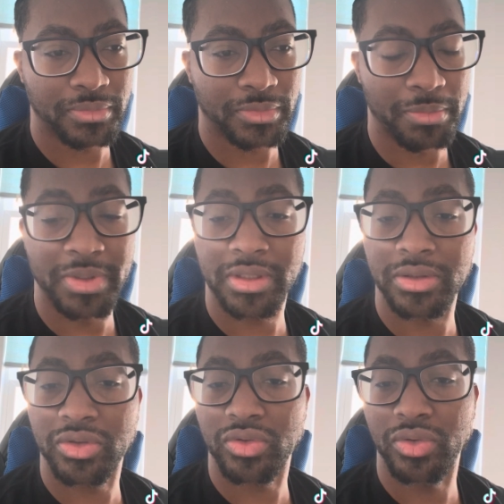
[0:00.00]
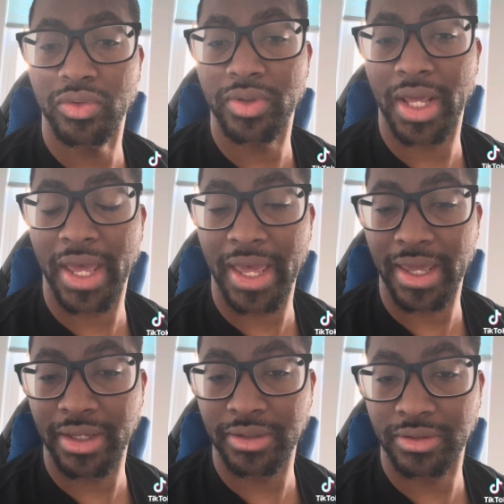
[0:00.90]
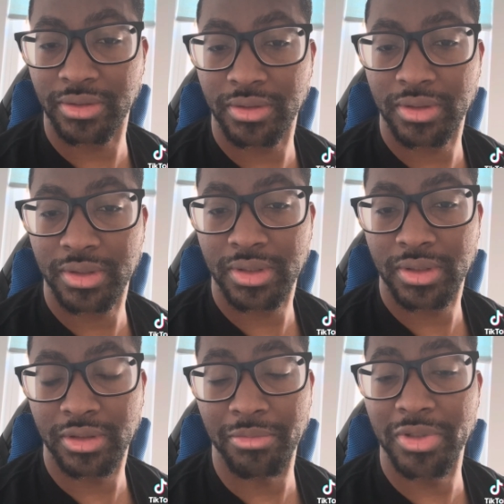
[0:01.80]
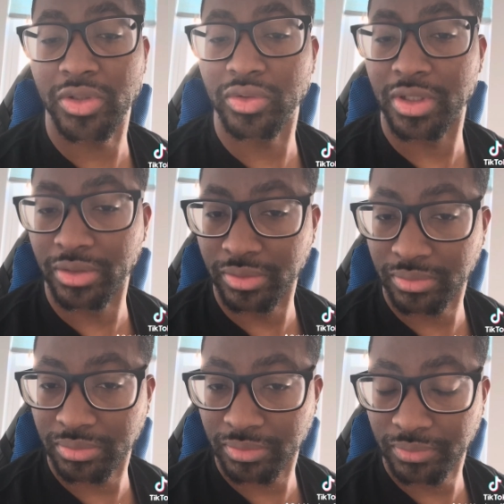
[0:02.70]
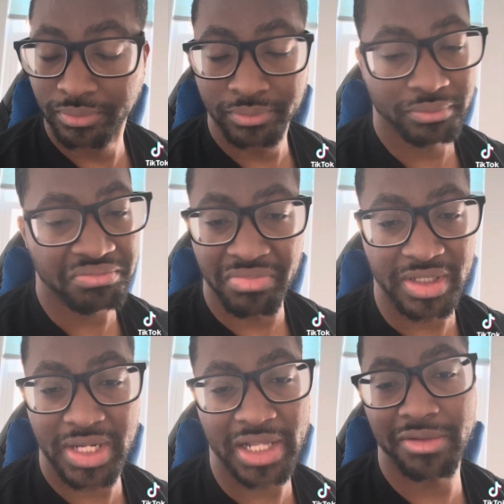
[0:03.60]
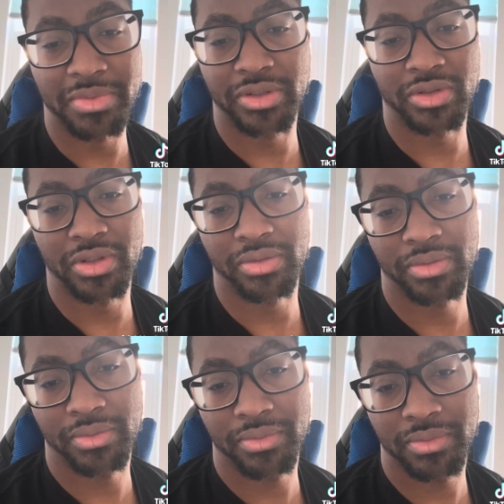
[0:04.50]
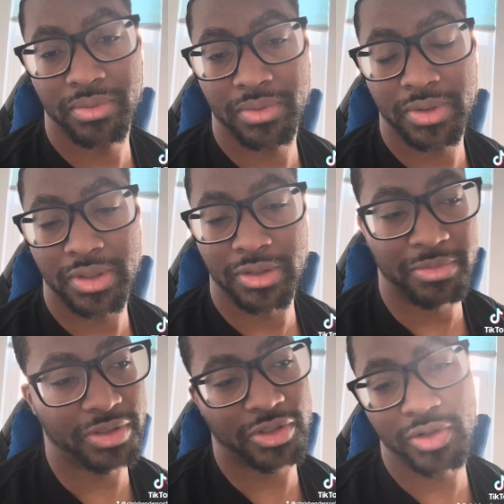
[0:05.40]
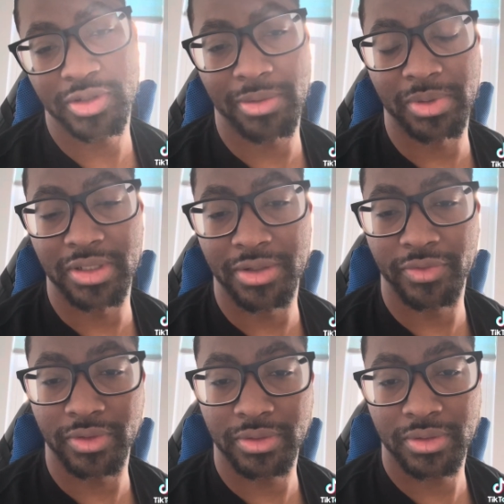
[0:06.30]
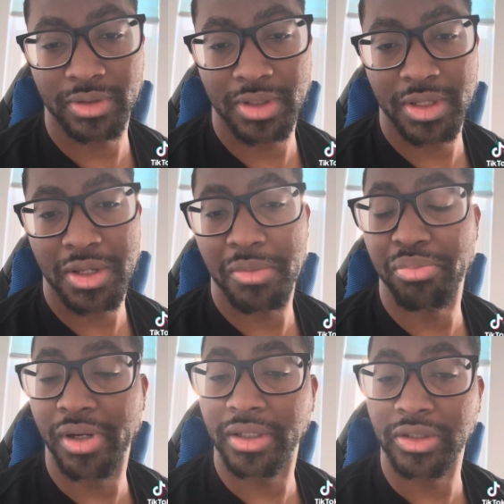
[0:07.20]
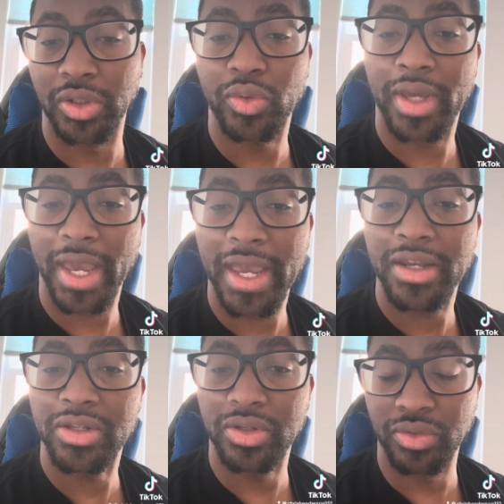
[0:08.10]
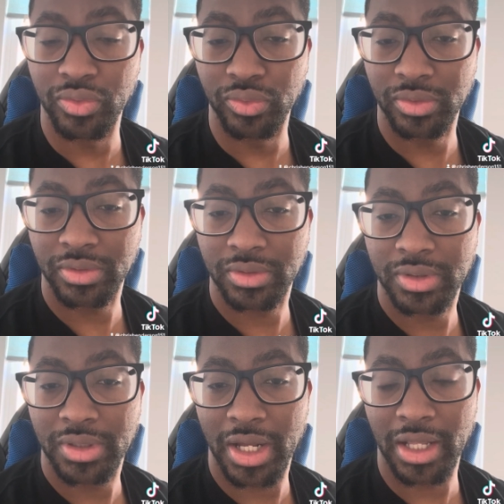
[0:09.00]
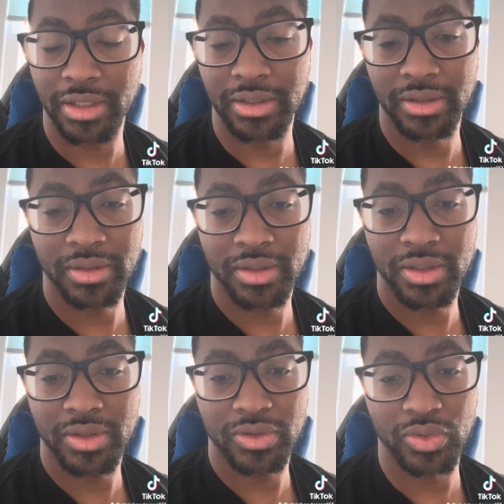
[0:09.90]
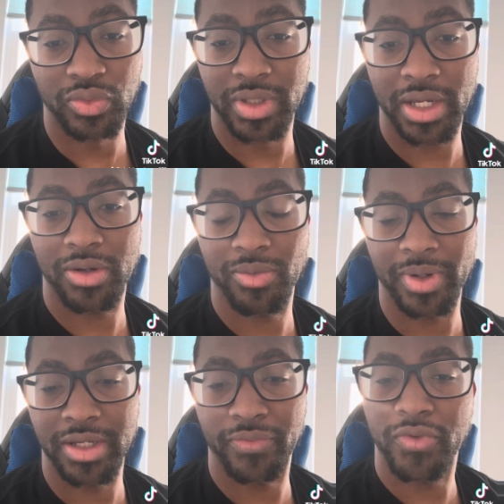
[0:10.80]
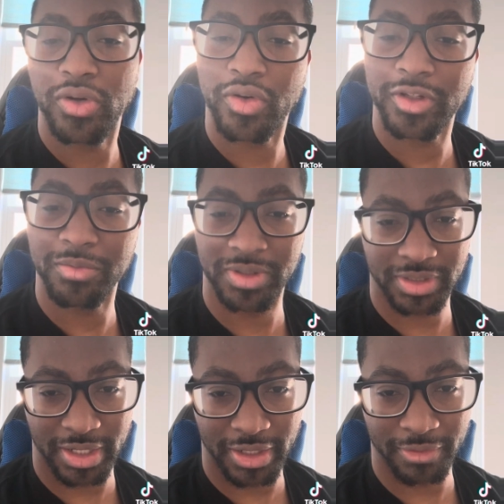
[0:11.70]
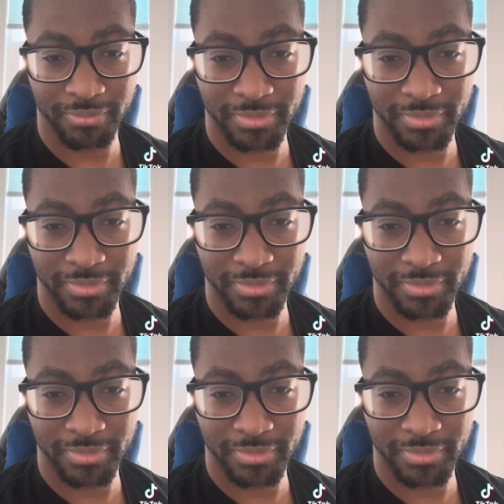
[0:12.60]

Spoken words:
misconstrued as the mistletoe, but it's not the mistletoe. The mistletoe is something different. But you can use holly to decorate for Christmas time.